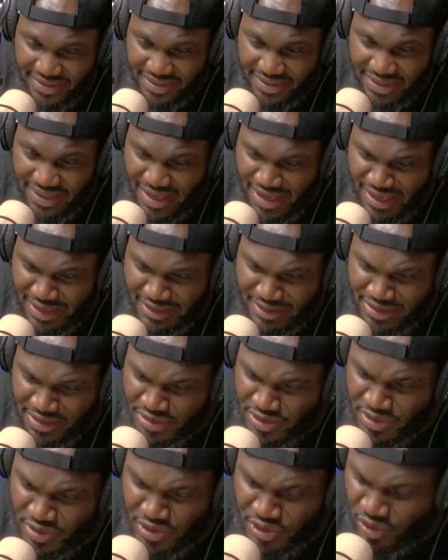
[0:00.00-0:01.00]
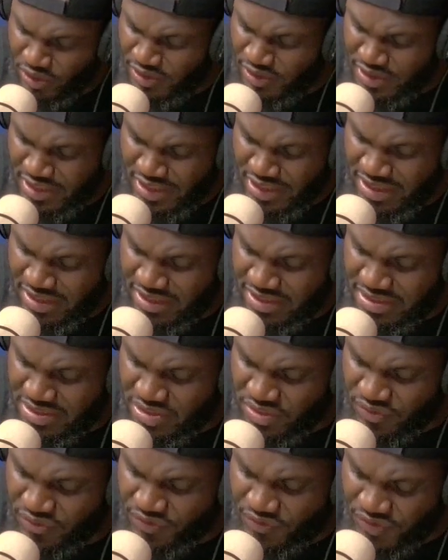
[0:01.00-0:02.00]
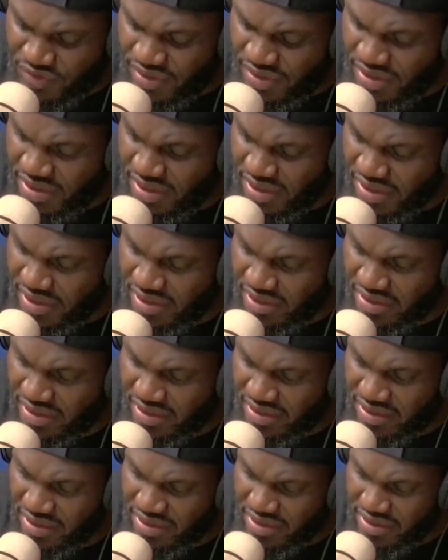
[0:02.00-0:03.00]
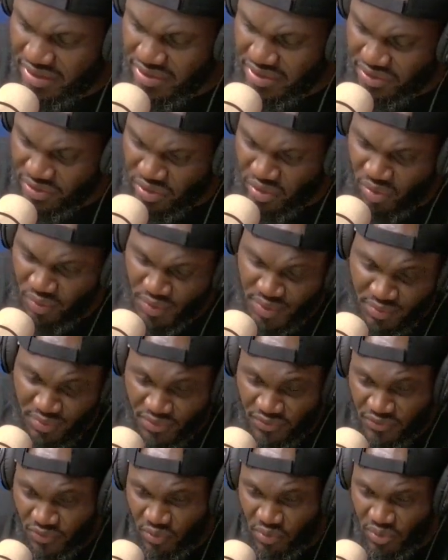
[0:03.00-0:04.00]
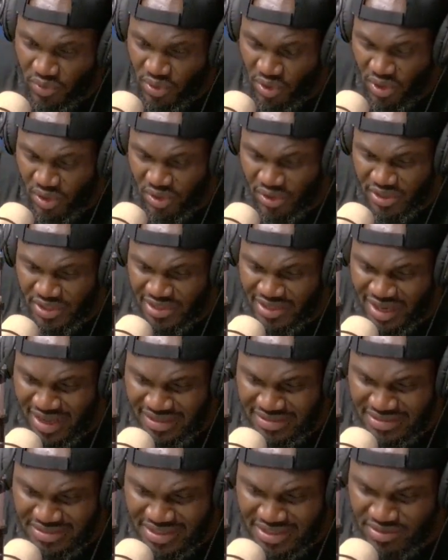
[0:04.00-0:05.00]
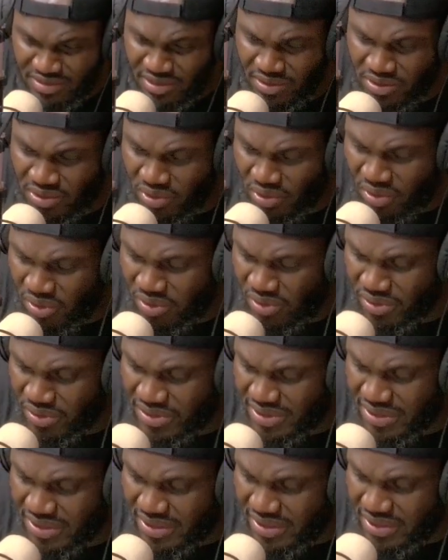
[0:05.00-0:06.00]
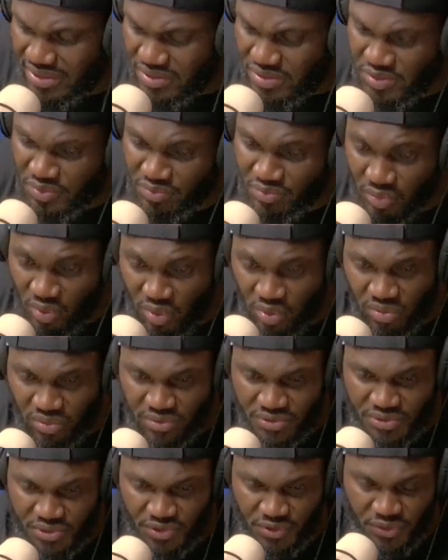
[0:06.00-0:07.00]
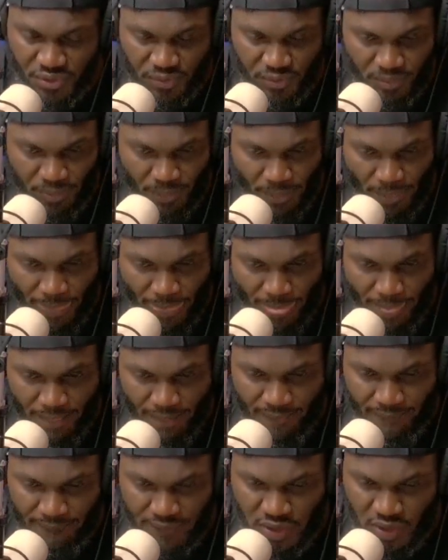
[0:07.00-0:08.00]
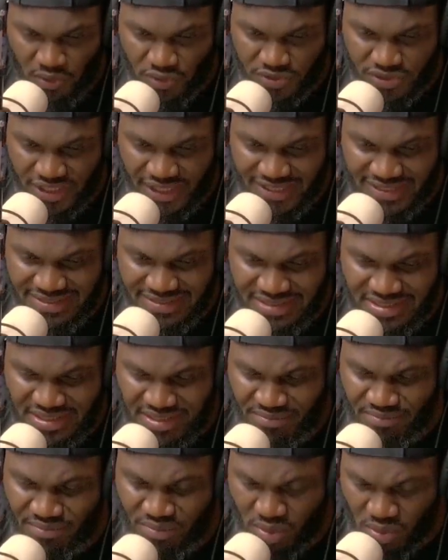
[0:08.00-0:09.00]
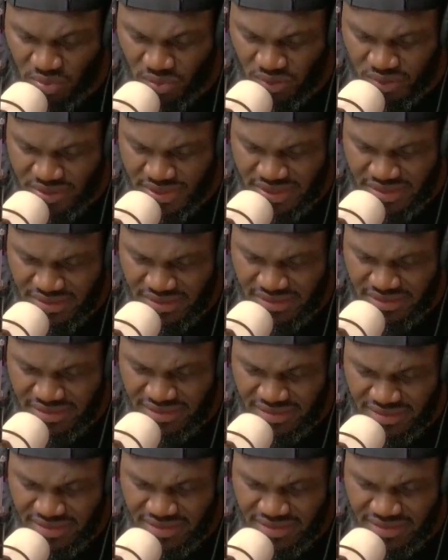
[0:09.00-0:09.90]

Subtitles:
And you don't need to fear going before God and asking the Lord to mold you, because it is in the molding